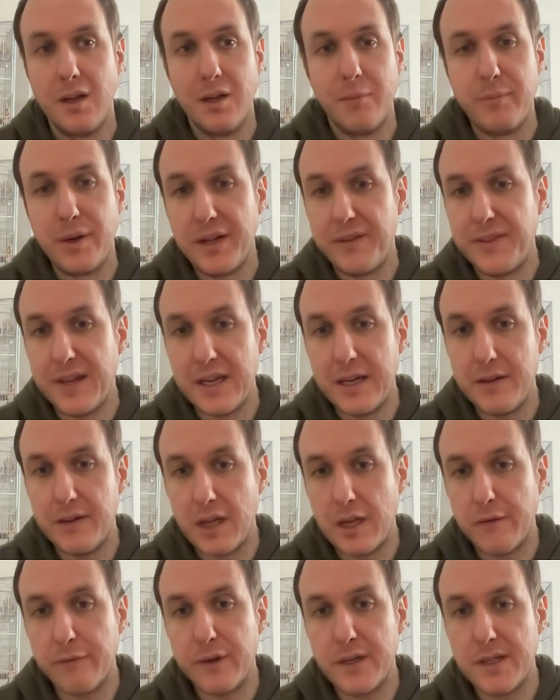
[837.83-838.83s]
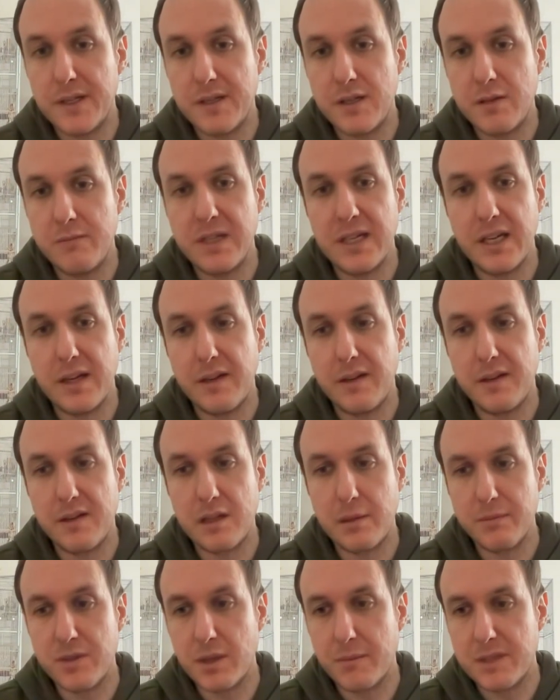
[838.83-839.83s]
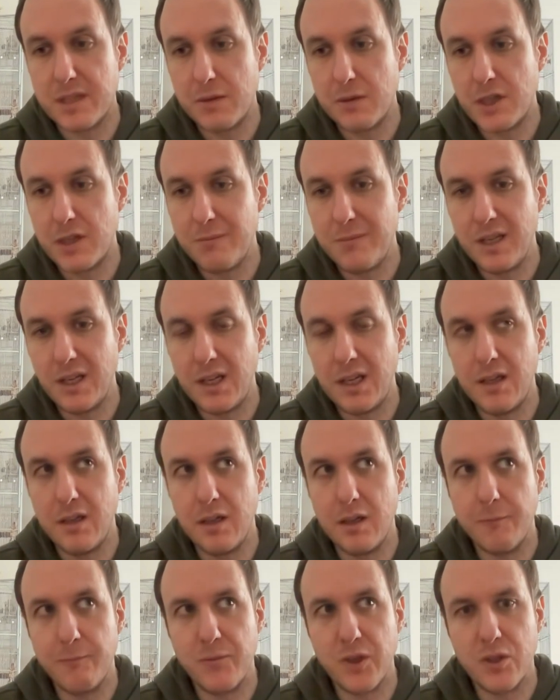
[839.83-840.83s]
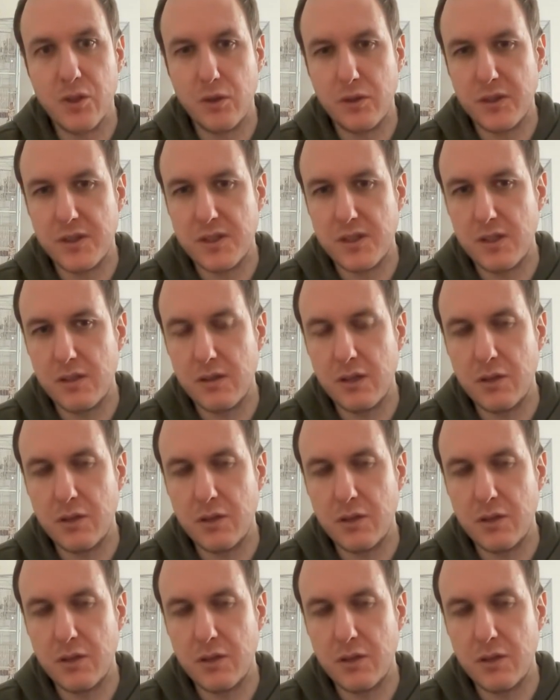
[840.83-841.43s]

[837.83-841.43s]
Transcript: But they're free to tell me. And sometimes they'll give me the cockatiel.